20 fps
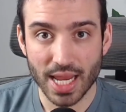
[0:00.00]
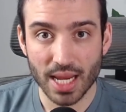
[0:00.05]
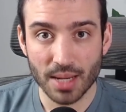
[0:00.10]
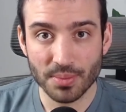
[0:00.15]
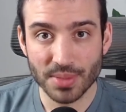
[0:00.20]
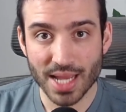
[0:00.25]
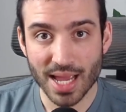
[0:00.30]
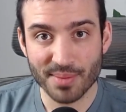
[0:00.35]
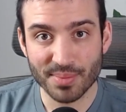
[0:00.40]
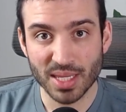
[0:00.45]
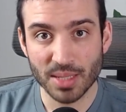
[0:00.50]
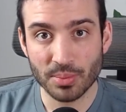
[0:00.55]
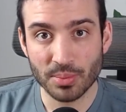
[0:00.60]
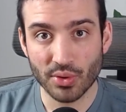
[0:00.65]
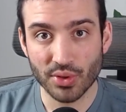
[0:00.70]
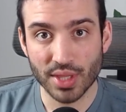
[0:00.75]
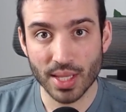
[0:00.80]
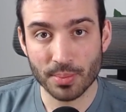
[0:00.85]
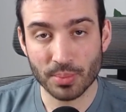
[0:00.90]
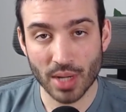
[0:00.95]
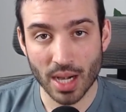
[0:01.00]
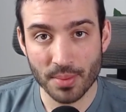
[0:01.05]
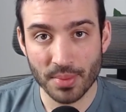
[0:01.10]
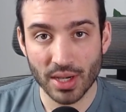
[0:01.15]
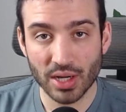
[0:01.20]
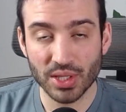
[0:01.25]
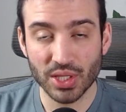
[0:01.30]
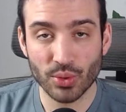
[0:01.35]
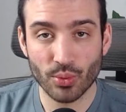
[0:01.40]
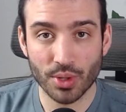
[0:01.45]
aimed at people that
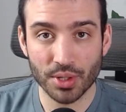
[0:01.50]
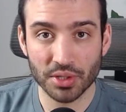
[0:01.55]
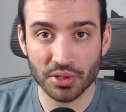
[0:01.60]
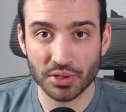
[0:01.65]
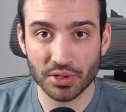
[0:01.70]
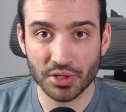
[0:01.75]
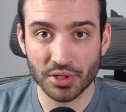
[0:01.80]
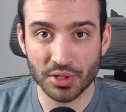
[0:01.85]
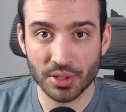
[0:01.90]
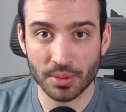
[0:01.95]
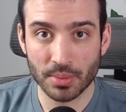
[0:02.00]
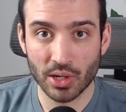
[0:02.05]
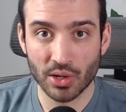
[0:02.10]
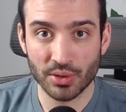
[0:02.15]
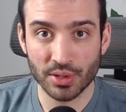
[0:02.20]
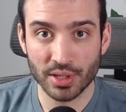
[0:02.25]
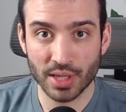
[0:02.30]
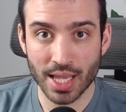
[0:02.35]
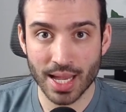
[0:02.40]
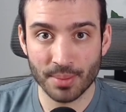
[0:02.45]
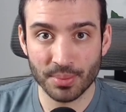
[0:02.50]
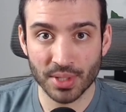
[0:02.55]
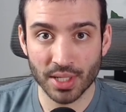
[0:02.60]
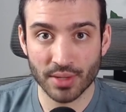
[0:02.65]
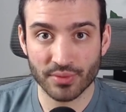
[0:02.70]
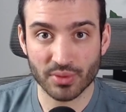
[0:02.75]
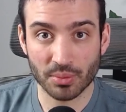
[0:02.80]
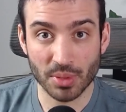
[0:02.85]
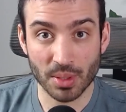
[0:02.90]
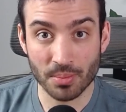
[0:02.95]
primarily want to learn about Lambda
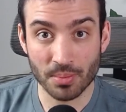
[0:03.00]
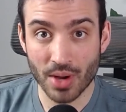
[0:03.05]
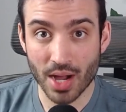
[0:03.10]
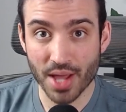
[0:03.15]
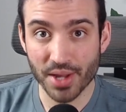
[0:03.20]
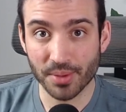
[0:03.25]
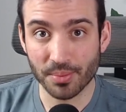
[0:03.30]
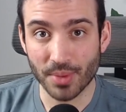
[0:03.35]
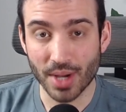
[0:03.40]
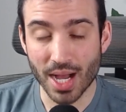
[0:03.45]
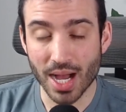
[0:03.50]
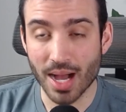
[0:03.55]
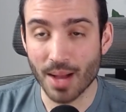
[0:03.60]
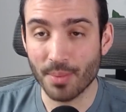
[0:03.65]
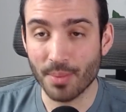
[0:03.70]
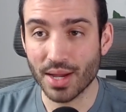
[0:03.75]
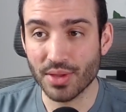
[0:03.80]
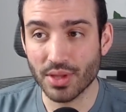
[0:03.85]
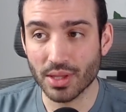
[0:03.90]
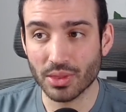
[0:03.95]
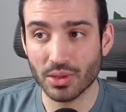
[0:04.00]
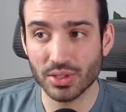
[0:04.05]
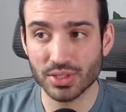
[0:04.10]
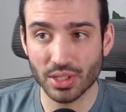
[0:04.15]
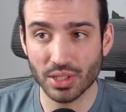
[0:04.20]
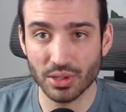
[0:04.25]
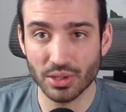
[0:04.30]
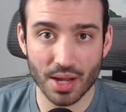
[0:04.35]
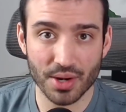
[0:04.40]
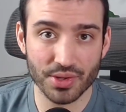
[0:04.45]
from the bottom up, I think there's a
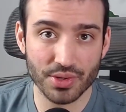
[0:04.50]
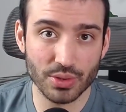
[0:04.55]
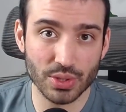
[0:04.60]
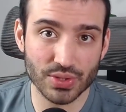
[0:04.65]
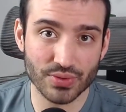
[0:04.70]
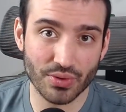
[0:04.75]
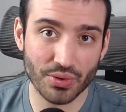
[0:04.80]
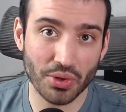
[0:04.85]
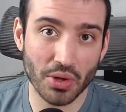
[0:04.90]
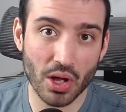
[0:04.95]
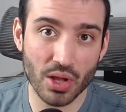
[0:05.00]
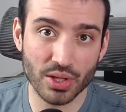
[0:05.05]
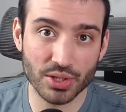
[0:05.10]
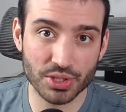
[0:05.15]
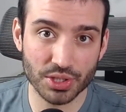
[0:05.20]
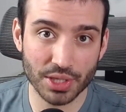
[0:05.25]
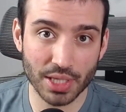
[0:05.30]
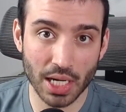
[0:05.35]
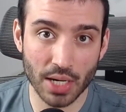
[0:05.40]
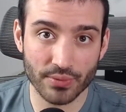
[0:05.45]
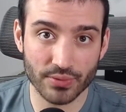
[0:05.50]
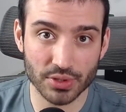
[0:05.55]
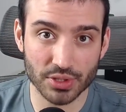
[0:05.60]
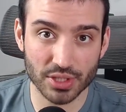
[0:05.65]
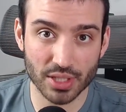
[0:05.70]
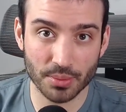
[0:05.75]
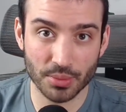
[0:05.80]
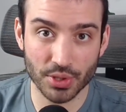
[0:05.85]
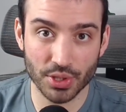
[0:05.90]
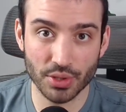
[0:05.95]
lot of useful knowledge in there for
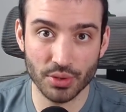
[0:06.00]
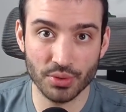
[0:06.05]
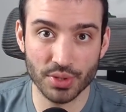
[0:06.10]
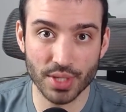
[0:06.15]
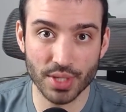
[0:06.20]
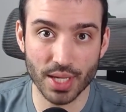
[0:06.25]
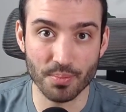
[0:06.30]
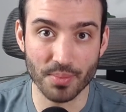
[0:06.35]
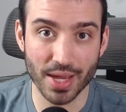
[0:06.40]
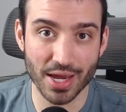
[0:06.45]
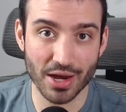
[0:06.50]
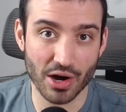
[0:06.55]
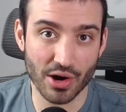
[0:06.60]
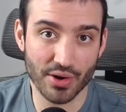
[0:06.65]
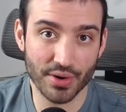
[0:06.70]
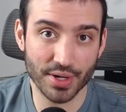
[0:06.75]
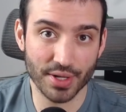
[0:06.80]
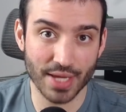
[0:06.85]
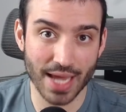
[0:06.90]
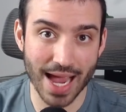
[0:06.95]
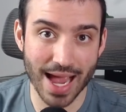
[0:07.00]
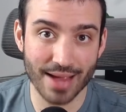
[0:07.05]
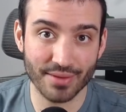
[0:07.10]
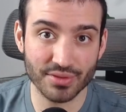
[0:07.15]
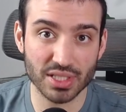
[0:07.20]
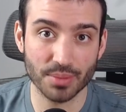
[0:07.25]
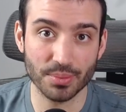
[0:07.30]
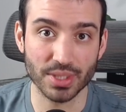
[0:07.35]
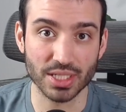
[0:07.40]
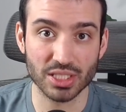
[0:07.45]
some of you that may already have
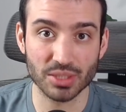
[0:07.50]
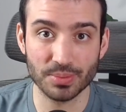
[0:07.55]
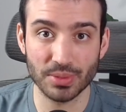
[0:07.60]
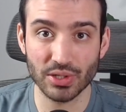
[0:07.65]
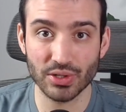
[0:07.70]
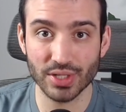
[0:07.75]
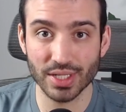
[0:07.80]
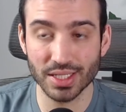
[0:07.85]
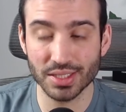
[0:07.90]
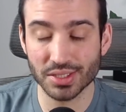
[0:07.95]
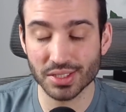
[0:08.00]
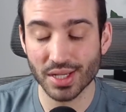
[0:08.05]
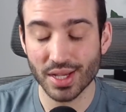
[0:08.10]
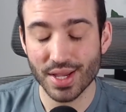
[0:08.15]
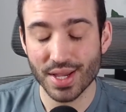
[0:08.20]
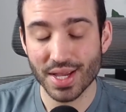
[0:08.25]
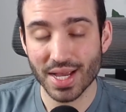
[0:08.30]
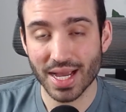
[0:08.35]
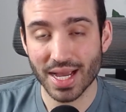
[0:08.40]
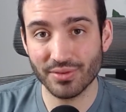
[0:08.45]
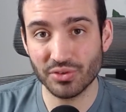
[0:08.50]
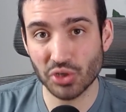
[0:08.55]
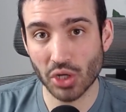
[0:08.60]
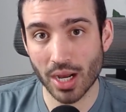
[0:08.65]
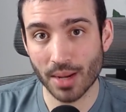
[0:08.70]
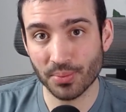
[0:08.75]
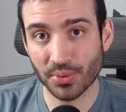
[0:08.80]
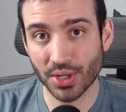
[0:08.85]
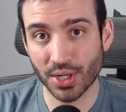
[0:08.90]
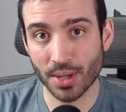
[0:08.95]
some experience. I've
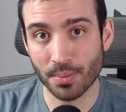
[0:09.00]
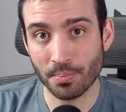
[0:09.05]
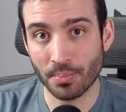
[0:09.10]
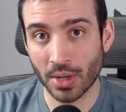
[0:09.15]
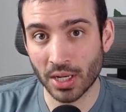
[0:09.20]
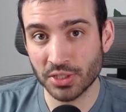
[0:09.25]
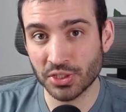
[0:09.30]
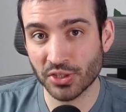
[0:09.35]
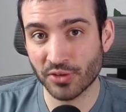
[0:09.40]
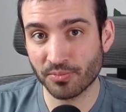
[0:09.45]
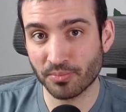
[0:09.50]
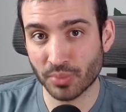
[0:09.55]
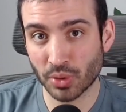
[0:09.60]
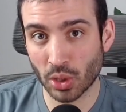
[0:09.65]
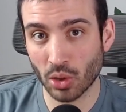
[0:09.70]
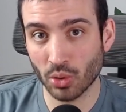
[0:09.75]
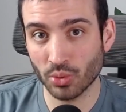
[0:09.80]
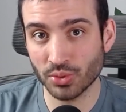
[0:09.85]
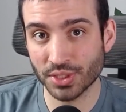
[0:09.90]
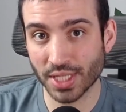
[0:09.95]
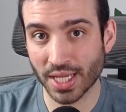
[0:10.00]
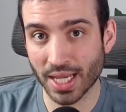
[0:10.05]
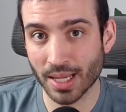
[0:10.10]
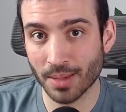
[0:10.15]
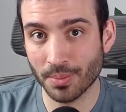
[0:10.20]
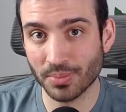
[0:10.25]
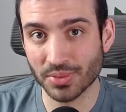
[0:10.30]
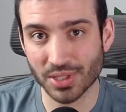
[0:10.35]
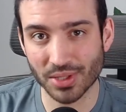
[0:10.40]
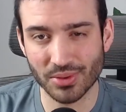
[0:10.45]
dropped in a bunch of pro
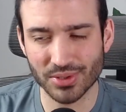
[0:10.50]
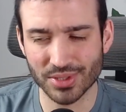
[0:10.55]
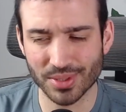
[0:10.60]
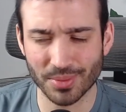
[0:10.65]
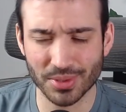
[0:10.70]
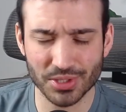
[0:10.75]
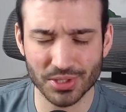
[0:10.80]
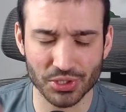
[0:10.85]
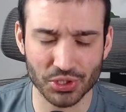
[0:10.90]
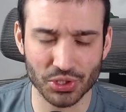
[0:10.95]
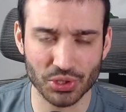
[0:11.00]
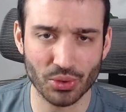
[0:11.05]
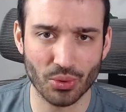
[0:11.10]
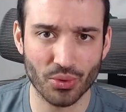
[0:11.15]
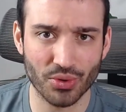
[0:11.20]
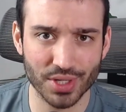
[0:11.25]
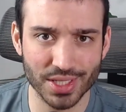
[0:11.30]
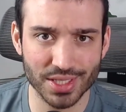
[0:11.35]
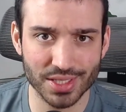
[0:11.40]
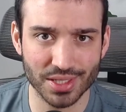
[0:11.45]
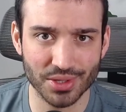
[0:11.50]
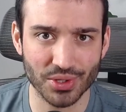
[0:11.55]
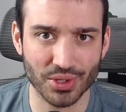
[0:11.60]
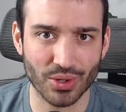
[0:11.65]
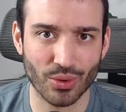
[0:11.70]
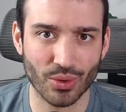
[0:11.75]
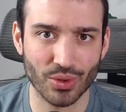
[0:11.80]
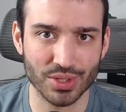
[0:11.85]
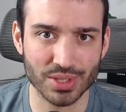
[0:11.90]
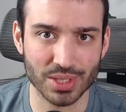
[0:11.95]
tips and there's a bunch of stories in the
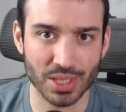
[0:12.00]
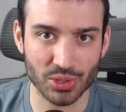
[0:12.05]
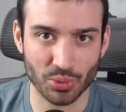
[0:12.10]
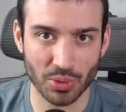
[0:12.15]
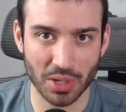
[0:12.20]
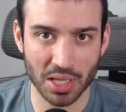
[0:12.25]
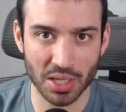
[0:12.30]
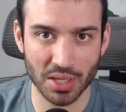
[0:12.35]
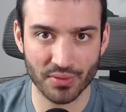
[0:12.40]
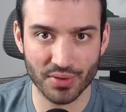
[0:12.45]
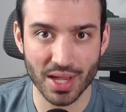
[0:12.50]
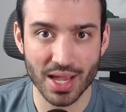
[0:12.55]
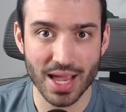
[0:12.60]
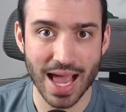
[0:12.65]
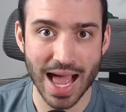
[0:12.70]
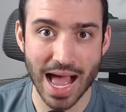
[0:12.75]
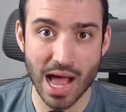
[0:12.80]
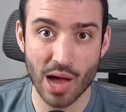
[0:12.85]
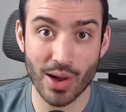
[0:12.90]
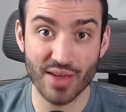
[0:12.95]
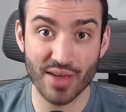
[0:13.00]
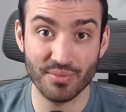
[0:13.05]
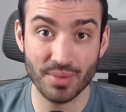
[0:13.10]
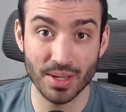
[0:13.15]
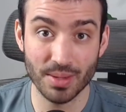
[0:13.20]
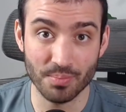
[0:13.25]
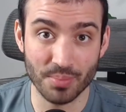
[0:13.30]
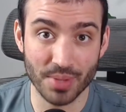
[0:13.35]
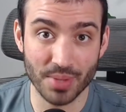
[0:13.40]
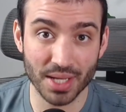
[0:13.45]
course as well of how I've
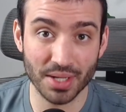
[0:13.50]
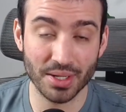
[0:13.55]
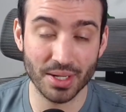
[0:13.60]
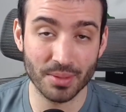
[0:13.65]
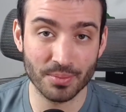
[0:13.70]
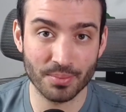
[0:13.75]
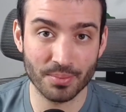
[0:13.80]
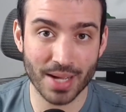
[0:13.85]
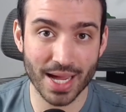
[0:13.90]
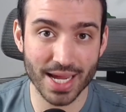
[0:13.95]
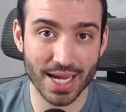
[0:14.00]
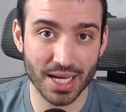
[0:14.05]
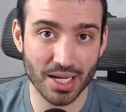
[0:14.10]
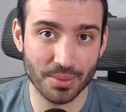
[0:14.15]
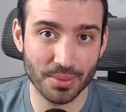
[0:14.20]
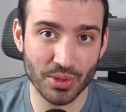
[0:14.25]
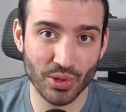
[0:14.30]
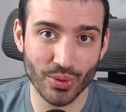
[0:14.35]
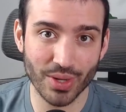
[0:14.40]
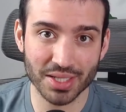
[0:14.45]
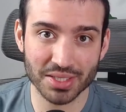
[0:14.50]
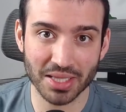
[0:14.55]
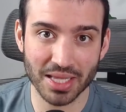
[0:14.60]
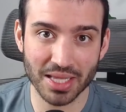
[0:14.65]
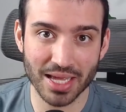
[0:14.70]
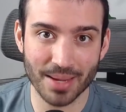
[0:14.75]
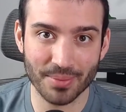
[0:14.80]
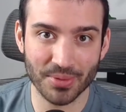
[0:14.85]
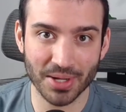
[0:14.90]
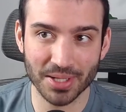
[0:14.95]
been bitten by AWS
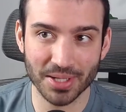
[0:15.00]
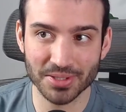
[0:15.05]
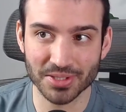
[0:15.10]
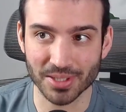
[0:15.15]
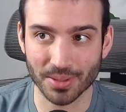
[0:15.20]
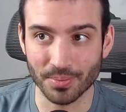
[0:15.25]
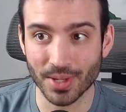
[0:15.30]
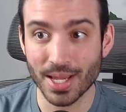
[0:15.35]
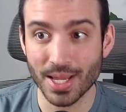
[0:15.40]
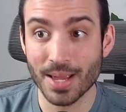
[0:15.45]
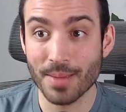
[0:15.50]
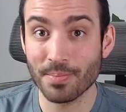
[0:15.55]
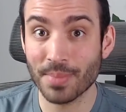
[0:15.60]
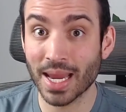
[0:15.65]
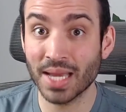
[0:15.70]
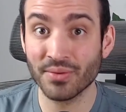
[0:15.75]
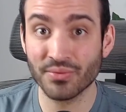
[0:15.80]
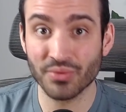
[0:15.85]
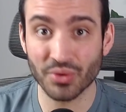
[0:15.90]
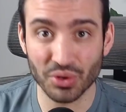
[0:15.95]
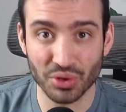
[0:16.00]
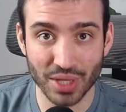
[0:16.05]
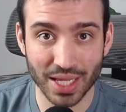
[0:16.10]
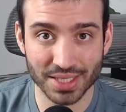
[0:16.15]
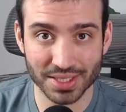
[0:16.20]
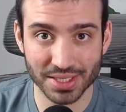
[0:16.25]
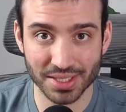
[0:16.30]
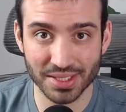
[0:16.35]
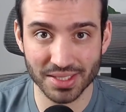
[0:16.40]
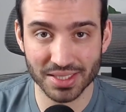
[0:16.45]
Lambda and some painful
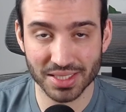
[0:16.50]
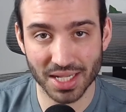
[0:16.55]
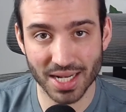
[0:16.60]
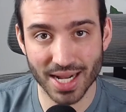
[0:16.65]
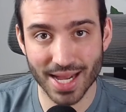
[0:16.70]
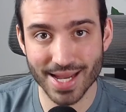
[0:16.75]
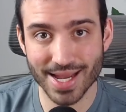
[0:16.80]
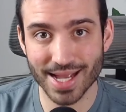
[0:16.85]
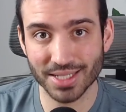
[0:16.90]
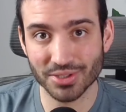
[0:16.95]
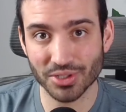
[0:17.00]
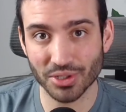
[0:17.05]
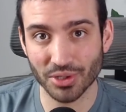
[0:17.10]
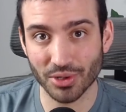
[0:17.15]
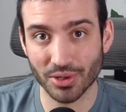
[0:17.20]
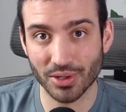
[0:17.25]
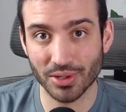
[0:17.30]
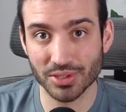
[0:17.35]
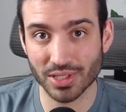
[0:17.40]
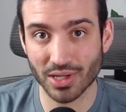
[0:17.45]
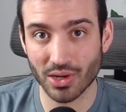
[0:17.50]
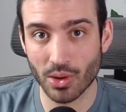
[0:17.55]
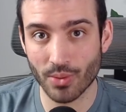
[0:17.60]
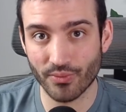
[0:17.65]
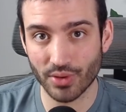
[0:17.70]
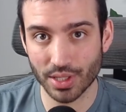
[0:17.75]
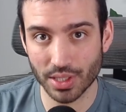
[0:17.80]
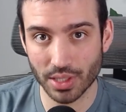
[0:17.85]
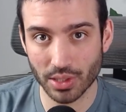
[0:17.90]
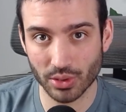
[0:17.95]
lessons that I had to learn. So
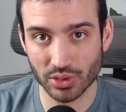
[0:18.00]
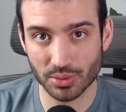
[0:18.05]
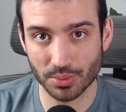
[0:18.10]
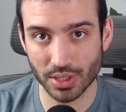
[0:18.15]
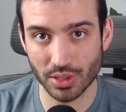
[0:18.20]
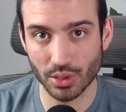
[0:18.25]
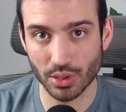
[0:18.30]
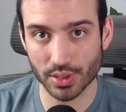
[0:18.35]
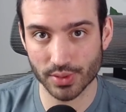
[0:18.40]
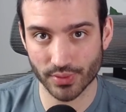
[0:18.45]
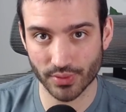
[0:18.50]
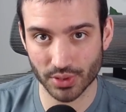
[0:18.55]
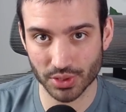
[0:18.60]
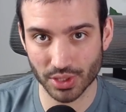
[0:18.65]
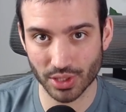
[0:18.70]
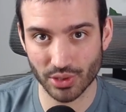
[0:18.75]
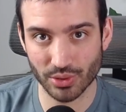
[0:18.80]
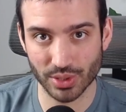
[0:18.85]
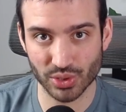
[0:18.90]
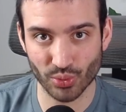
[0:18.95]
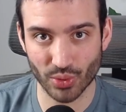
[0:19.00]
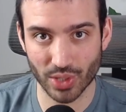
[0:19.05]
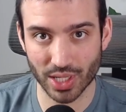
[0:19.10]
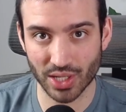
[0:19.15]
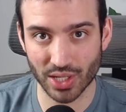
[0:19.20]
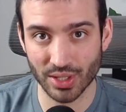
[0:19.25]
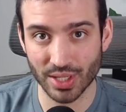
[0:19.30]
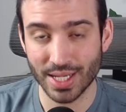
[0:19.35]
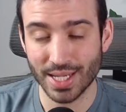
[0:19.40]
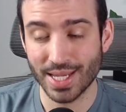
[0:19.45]
hopefully those will be useful to you as
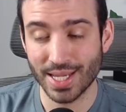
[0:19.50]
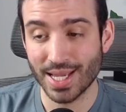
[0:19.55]
well.